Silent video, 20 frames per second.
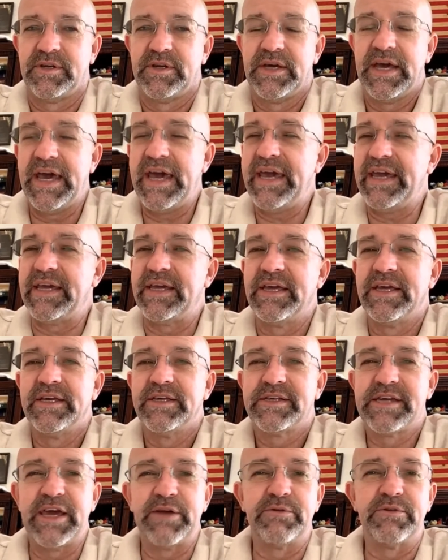hey,
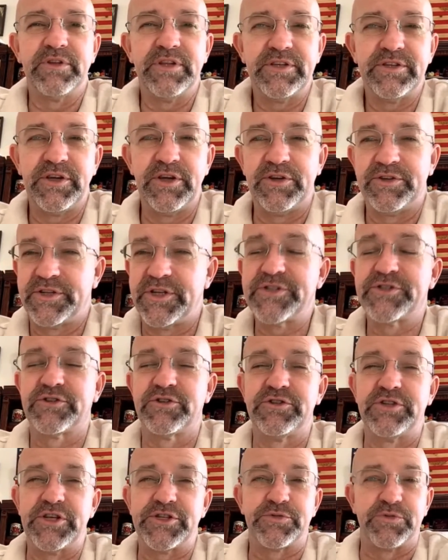can, you know,
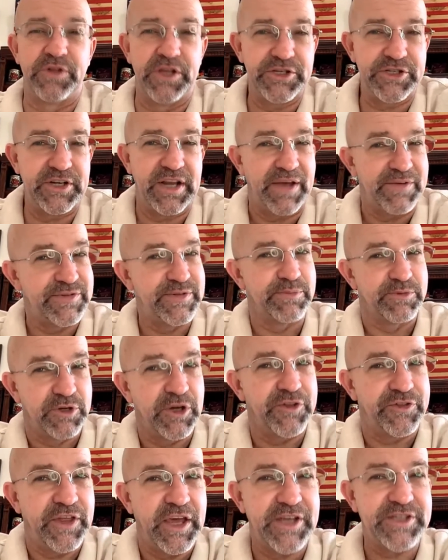does religion have some
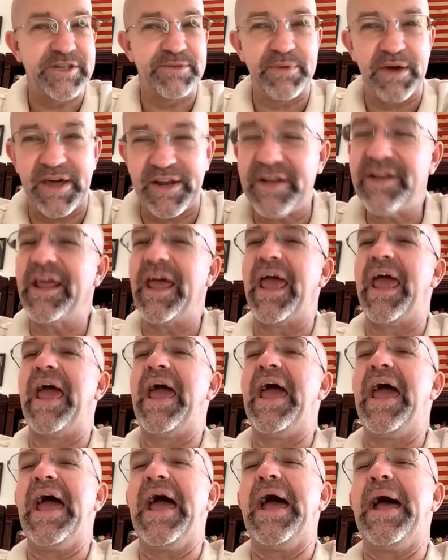good things about it?
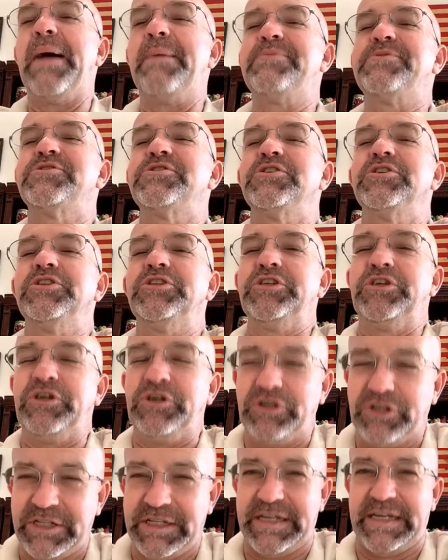
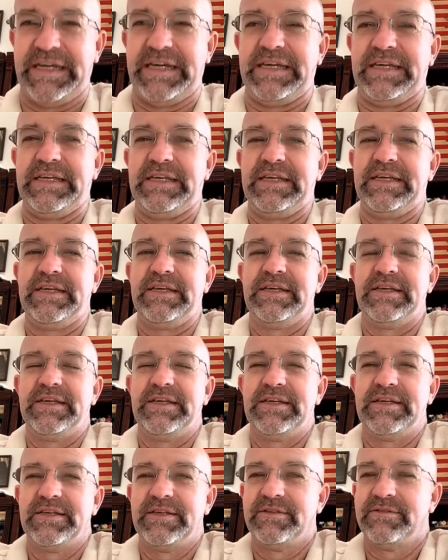Absolutely.
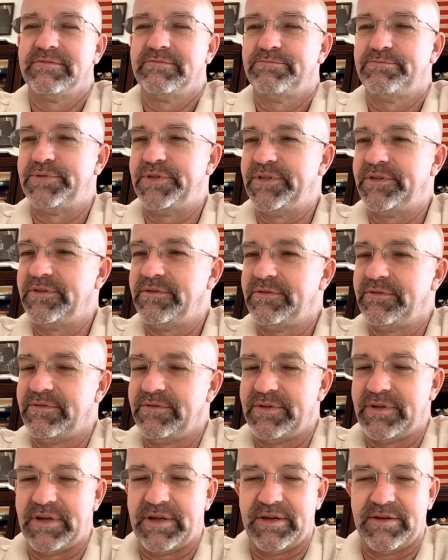But
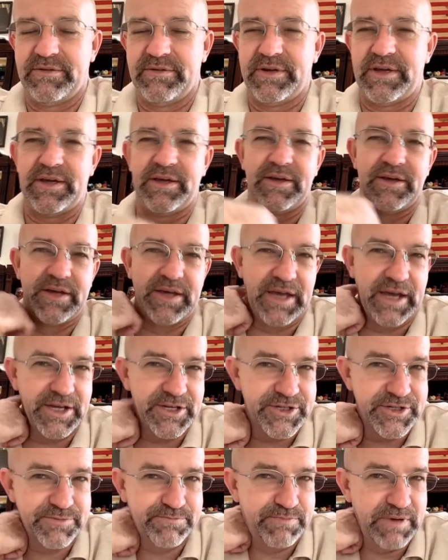
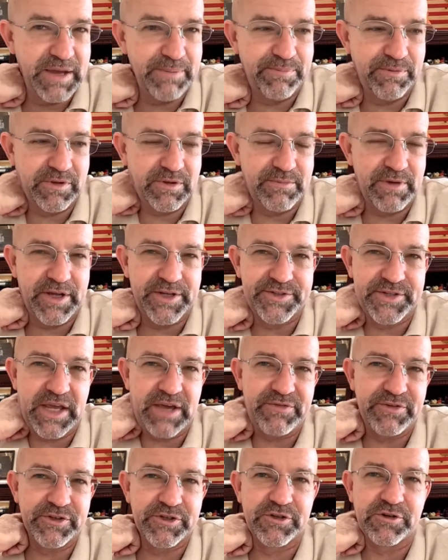ask people about
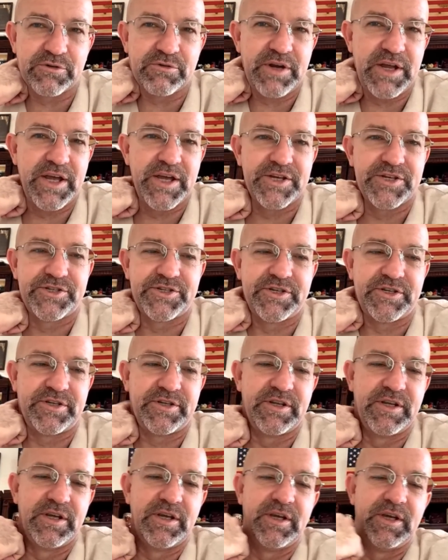David Koresh
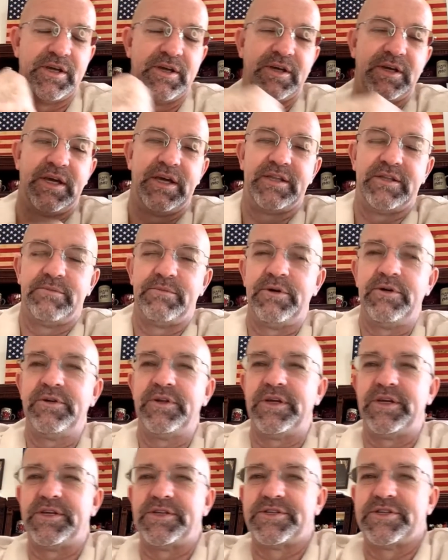and the
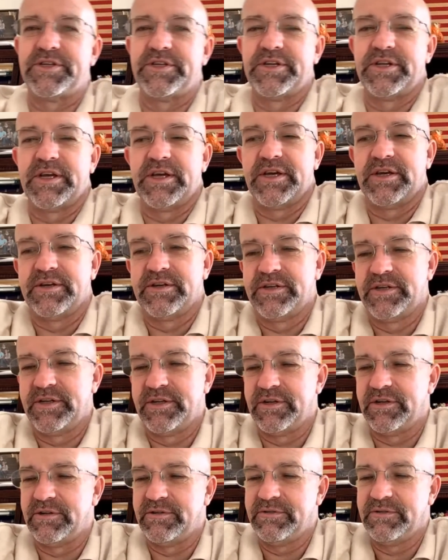Moonies and, you
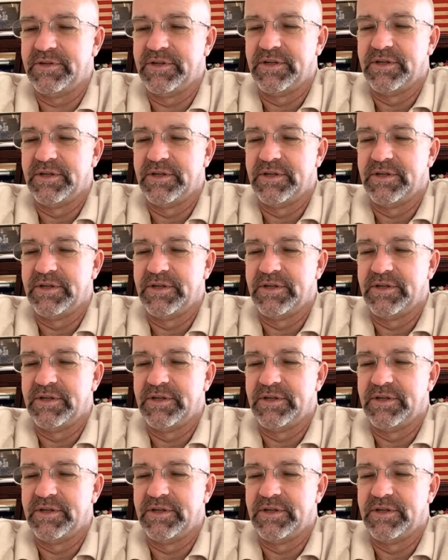know,